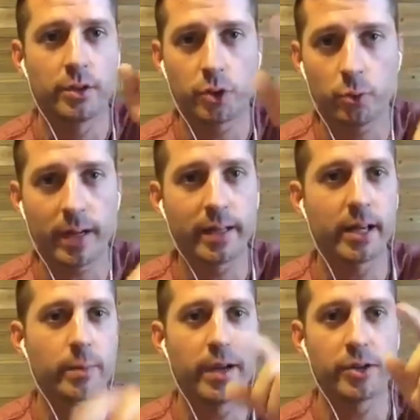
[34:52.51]
to my
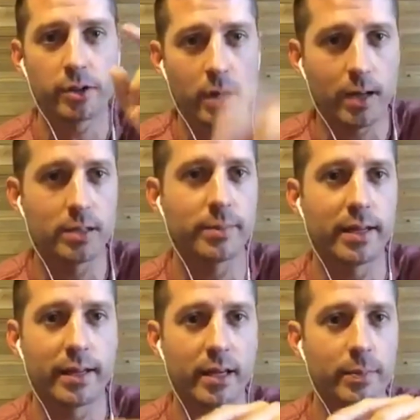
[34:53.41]
like page or not to my
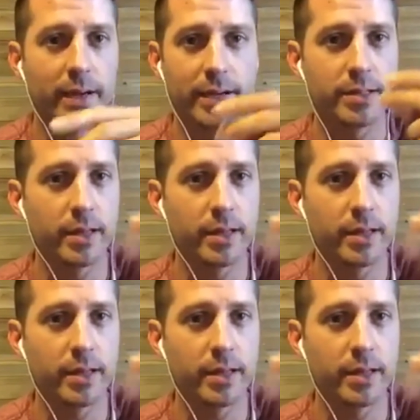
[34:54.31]
like page,